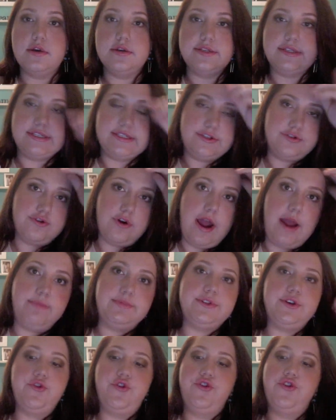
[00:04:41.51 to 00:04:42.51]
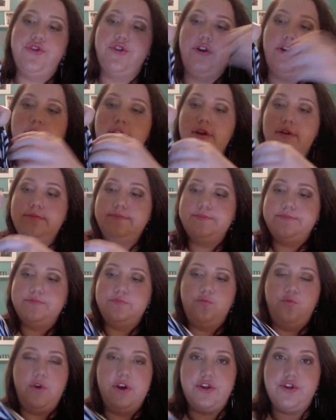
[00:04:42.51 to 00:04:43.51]
striped shirt,
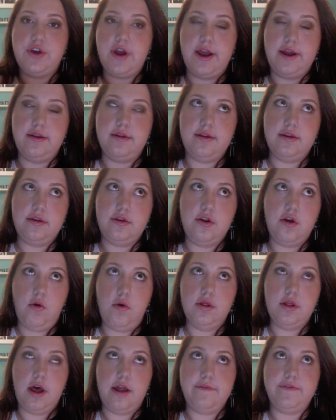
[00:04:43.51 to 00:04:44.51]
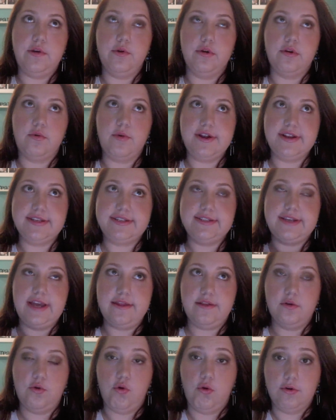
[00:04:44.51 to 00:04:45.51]
which I know a lot of you are going to say
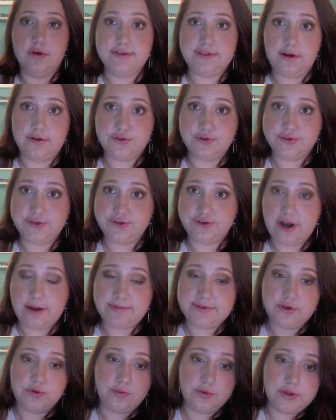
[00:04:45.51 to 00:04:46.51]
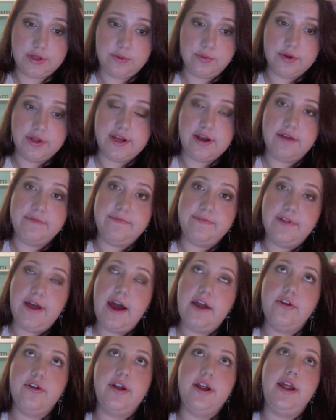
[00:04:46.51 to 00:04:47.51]
that horizontal stripes are really
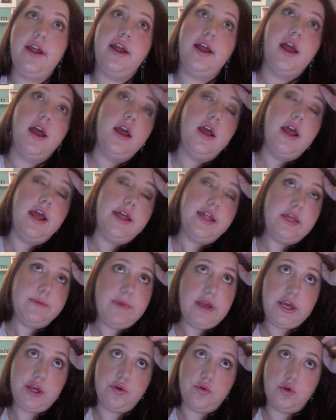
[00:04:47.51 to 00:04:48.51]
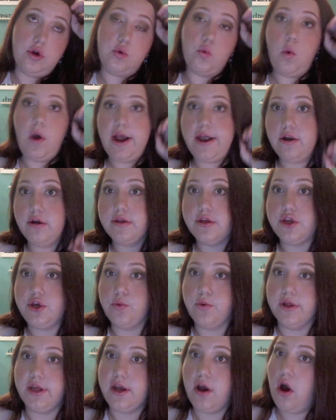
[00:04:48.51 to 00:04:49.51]
unflattering, and they make you look wider than you
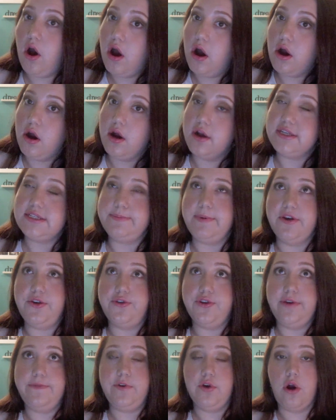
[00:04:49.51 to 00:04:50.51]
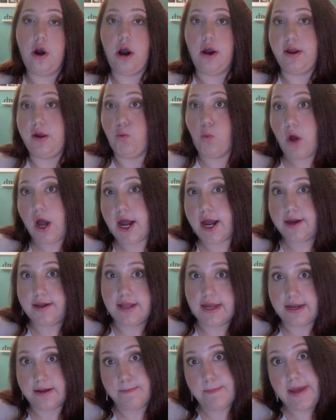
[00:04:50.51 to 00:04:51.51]
really are, especially if you're already wide
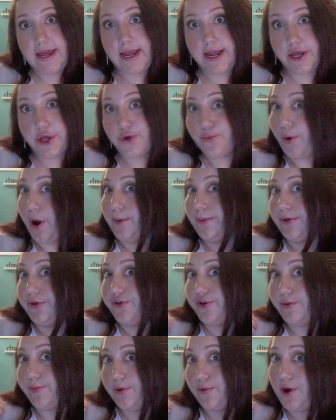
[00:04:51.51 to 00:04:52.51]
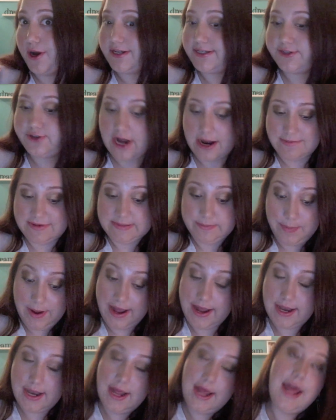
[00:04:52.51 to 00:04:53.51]
like me. You probably shouldn't be wearing stripes,
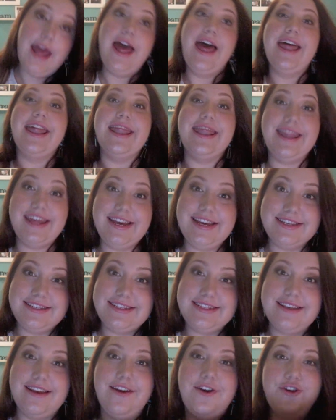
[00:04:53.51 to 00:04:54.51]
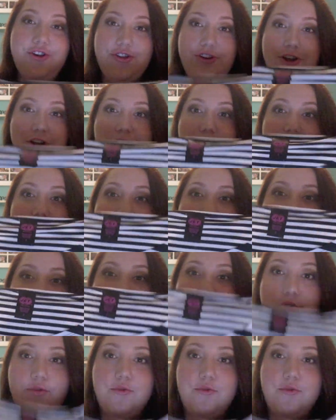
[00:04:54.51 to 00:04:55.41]
but this shirt is